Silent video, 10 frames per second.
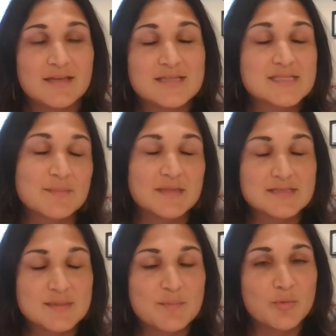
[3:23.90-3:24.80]
it's
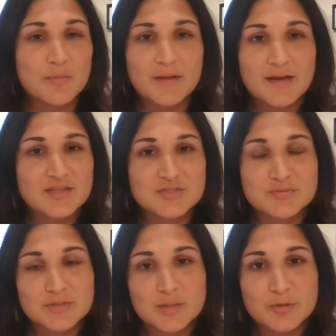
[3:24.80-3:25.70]
something simple, but I just
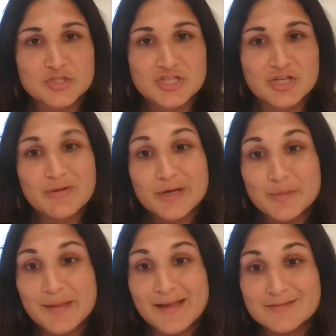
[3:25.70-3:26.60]
really appreciate you
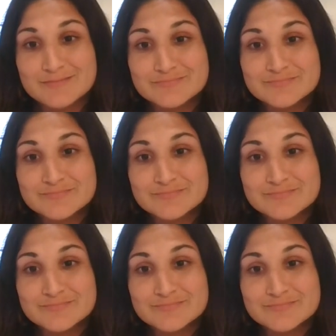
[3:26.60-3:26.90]
hearing me out.